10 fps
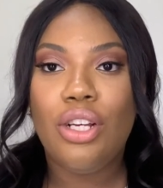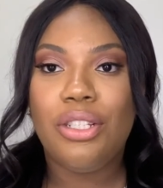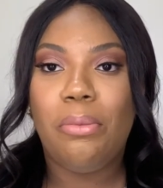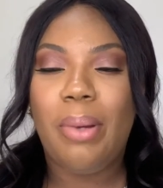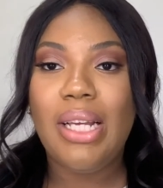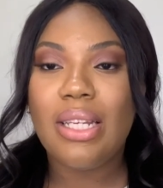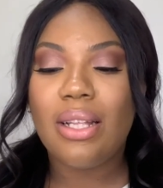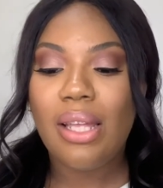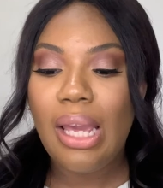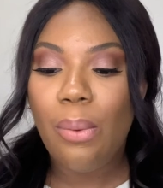So
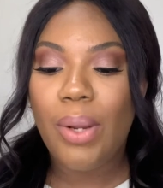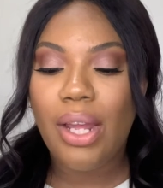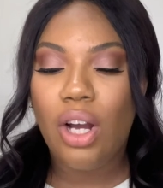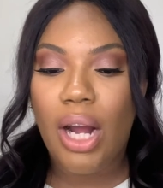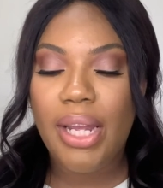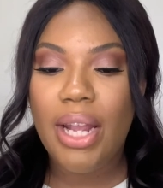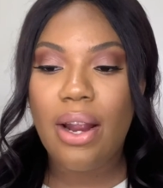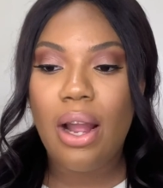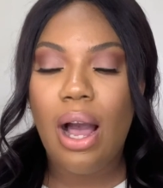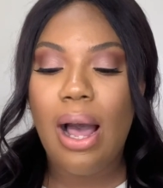basically, when it got
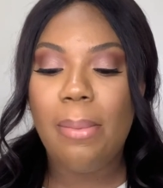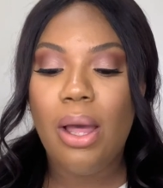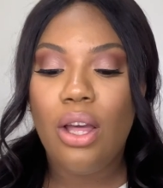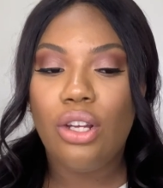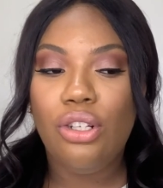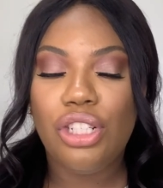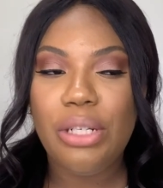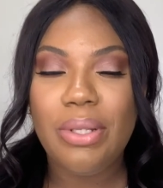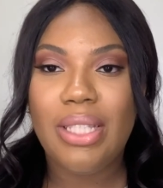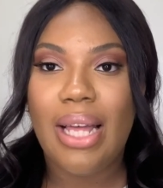here, um,
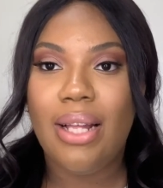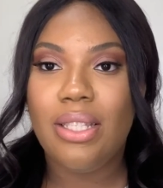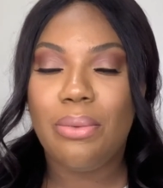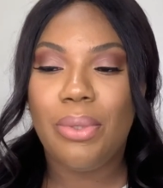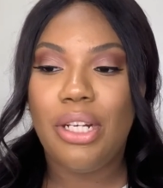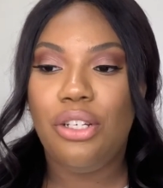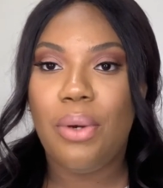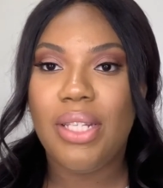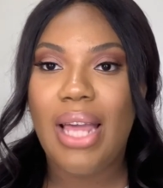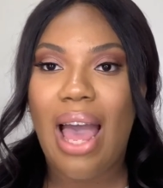usually with SSENSE, what they do
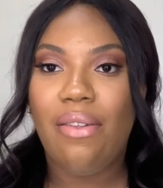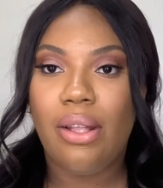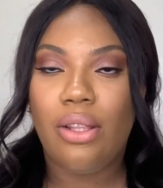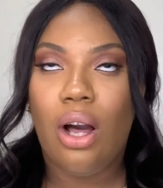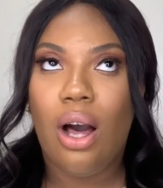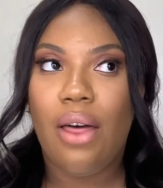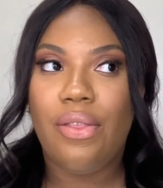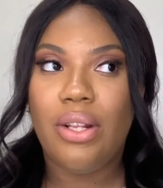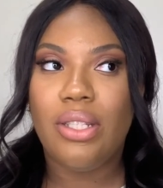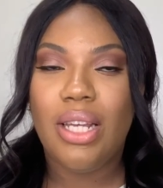is they have like the
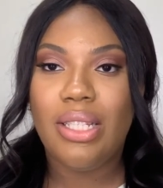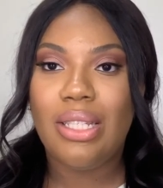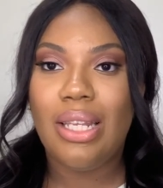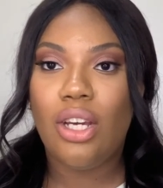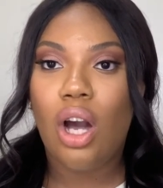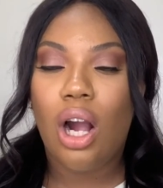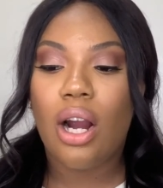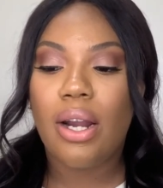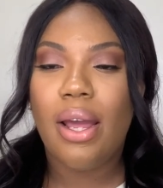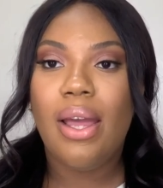authenticity
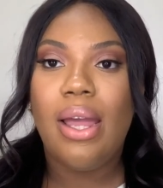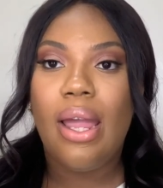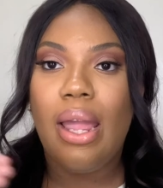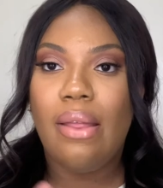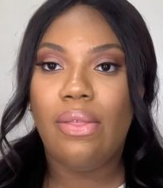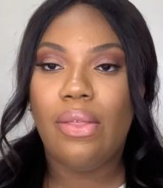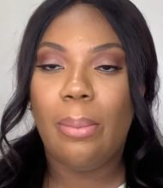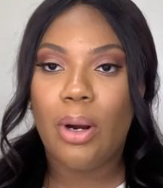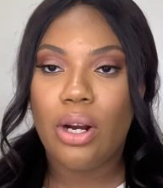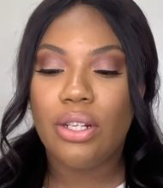card in the
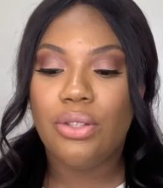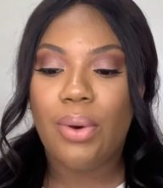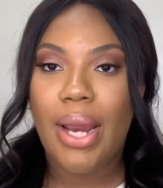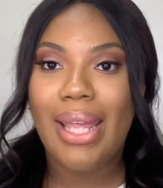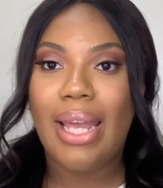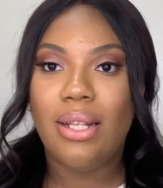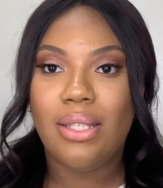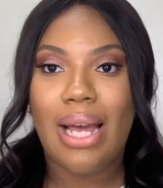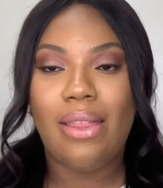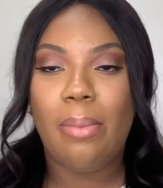purse, right? Like
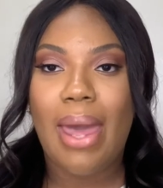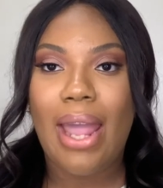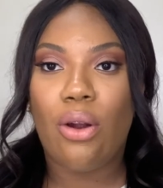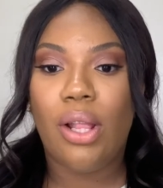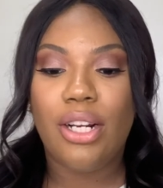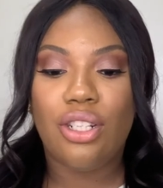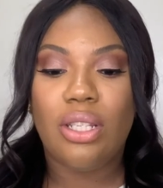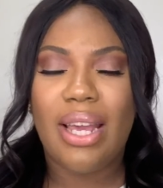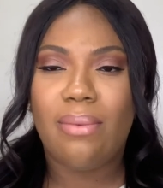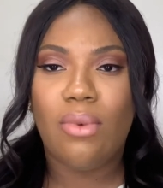inside the bag or like just
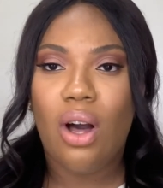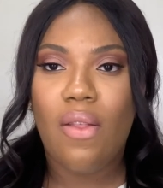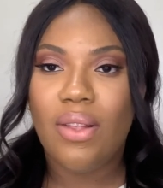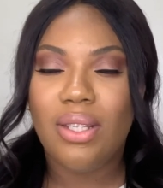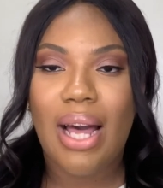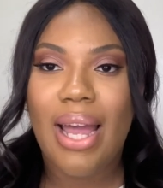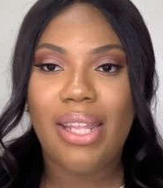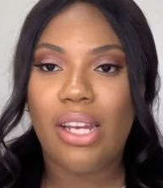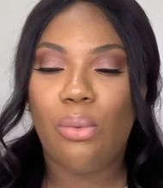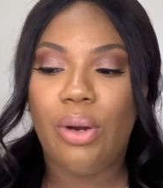like on the side,
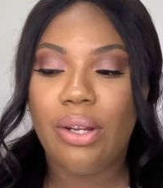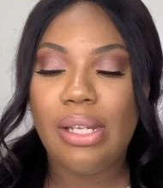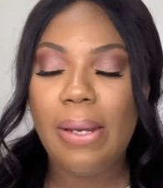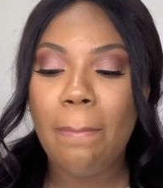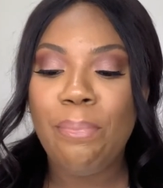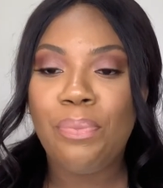like weirdly.